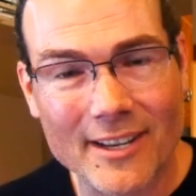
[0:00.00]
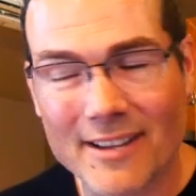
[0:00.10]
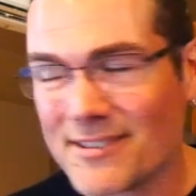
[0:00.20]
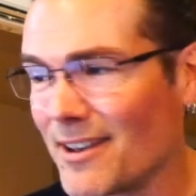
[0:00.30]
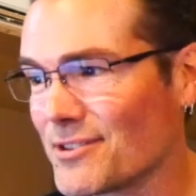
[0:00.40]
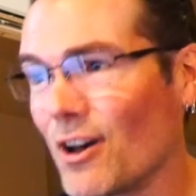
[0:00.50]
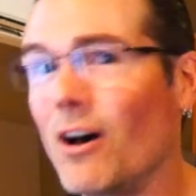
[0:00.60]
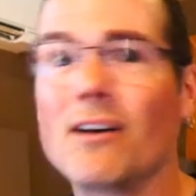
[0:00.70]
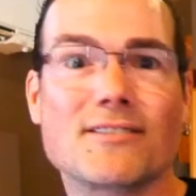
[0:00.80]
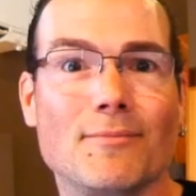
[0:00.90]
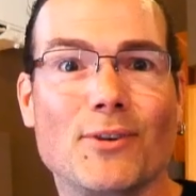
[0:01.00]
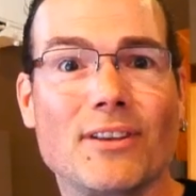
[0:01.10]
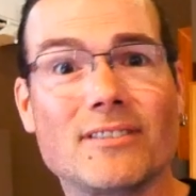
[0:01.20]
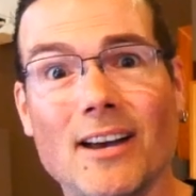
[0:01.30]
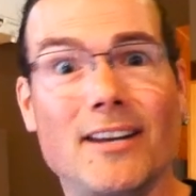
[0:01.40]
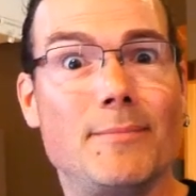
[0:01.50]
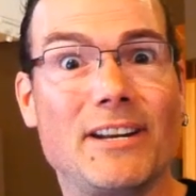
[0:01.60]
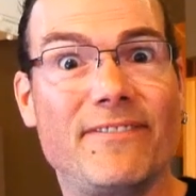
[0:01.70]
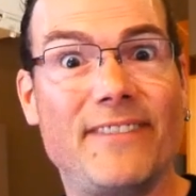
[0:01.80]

that sounds awesome with a tiny bit of